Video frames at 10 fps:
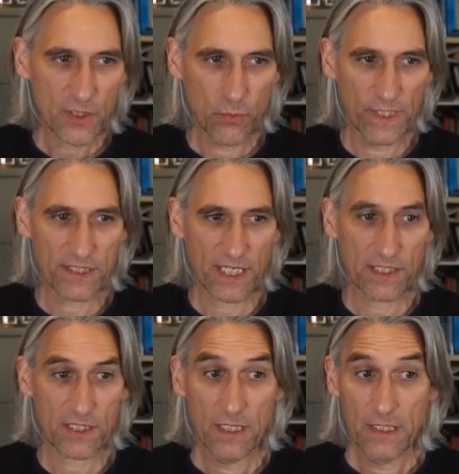Queen
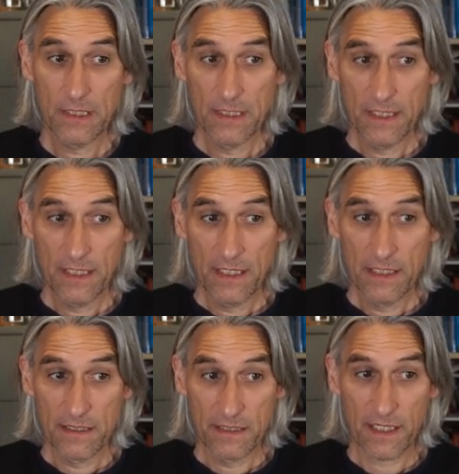takes.
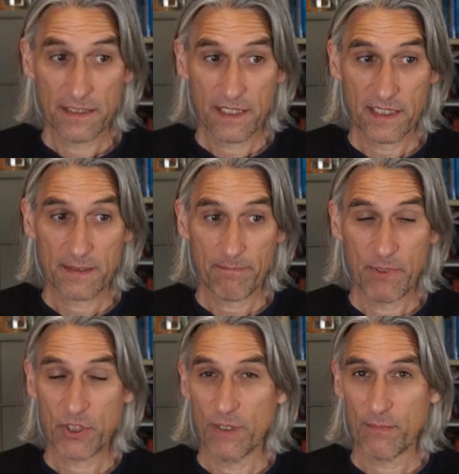Knight takes
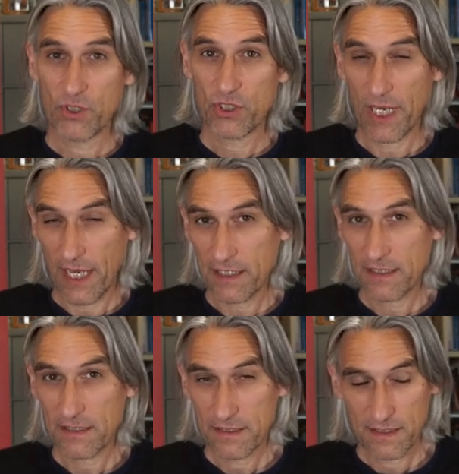bishop
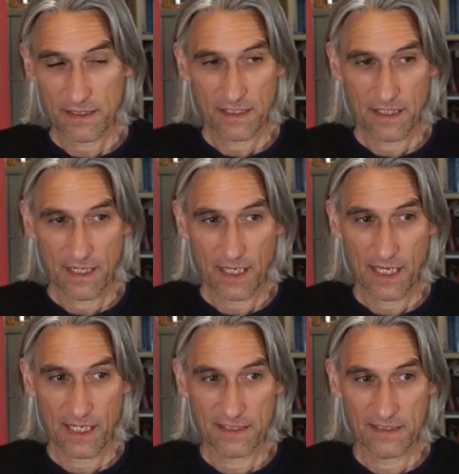check
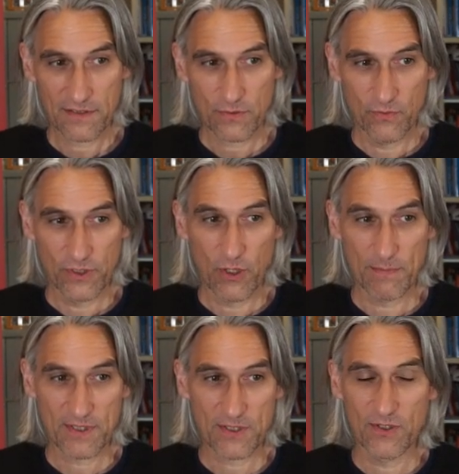and although
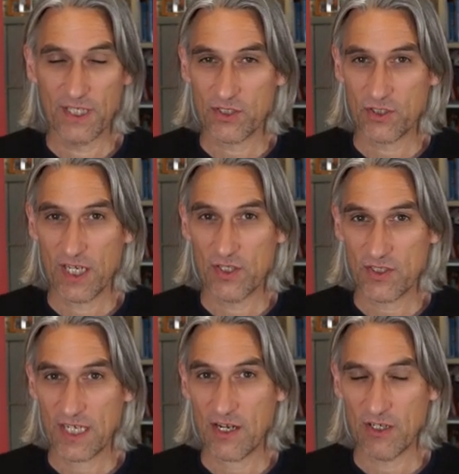I'm still the
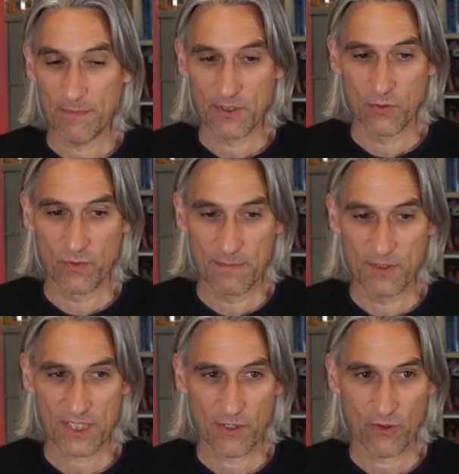exchange down, I'm going to win
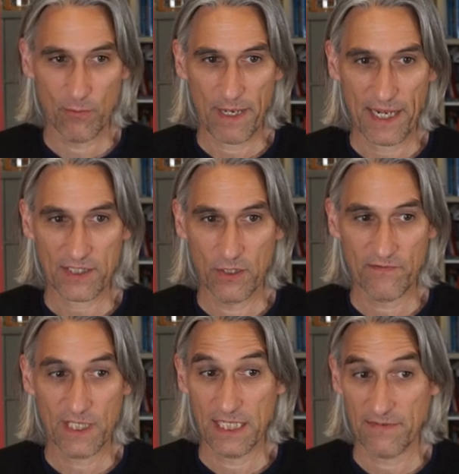material back. So
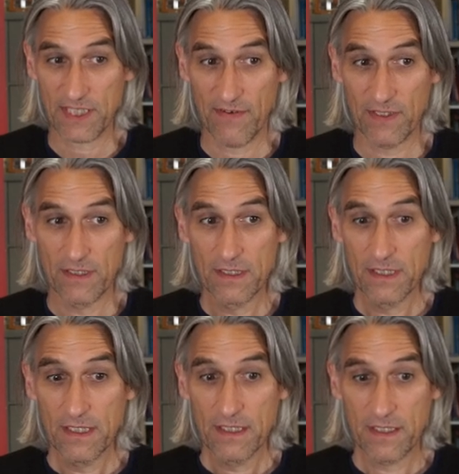if king f7,
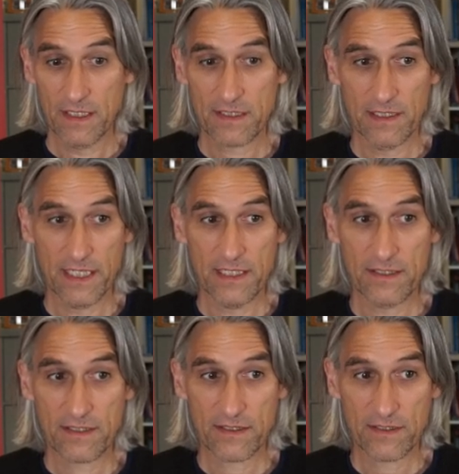this
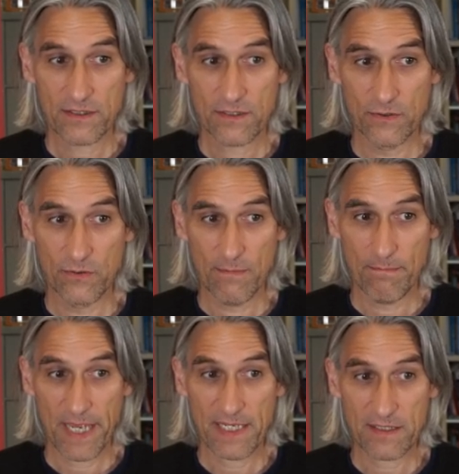leads to
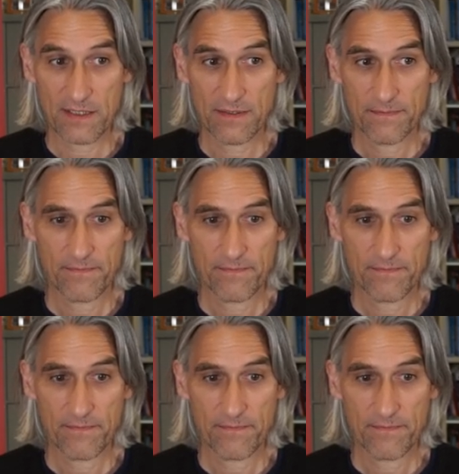mate.